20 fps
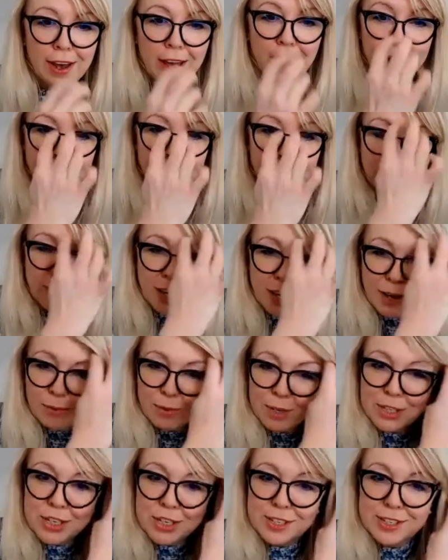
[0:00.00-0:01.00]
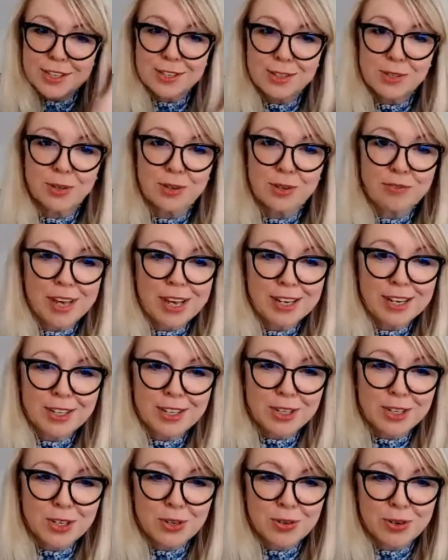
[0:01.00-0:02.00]
every year, which is a sort of
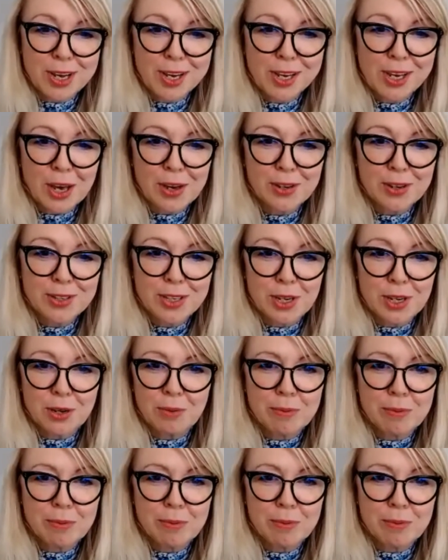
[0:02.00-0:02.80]
industry go-to.